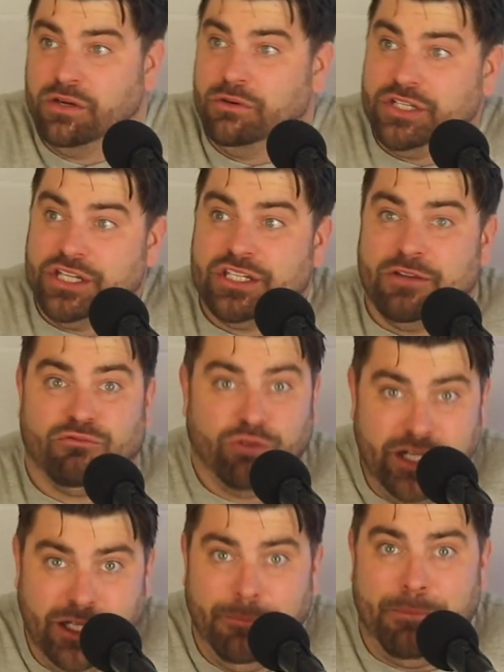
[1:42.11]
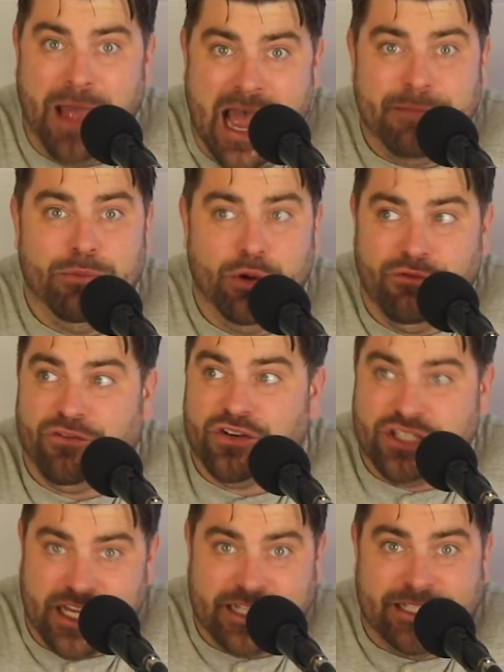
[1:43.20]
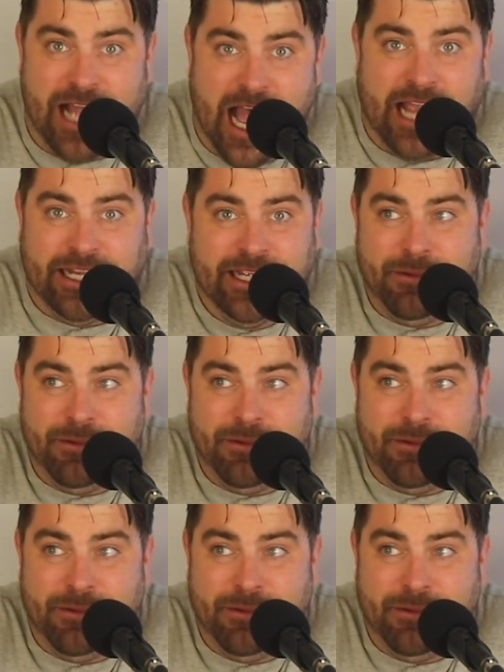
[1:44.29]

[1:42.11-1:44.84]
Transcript: which is a real bad move for six nine.